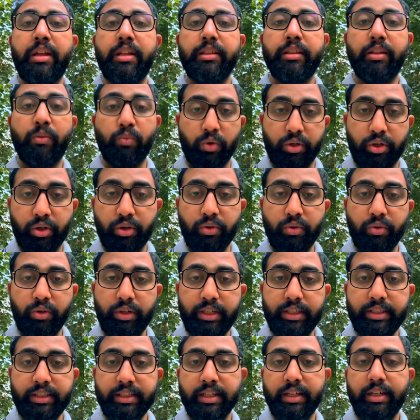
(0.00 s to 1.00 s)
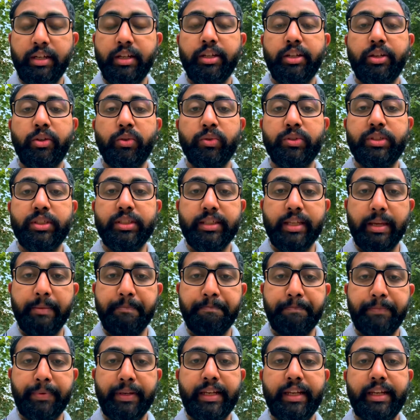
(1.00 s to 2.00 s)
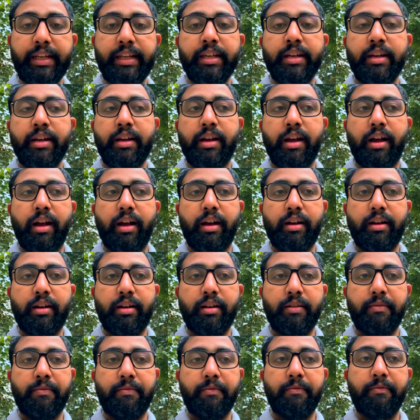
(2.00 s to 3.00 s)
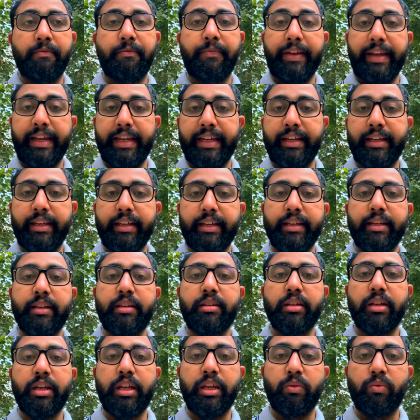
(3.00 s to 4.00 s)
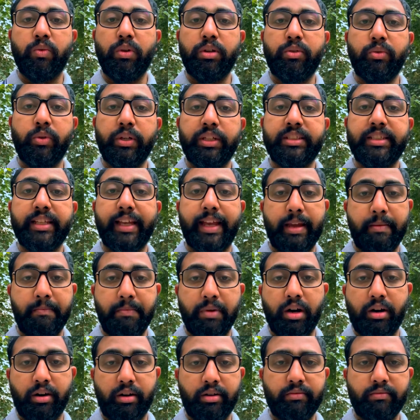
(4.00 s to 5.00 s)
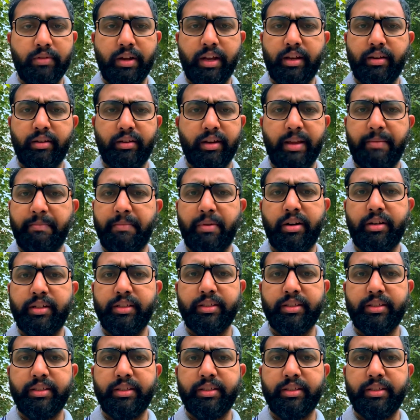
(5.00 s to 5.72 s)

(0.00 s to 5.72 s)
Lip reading: then what you do is you simply weigh it equal to its MR, and MR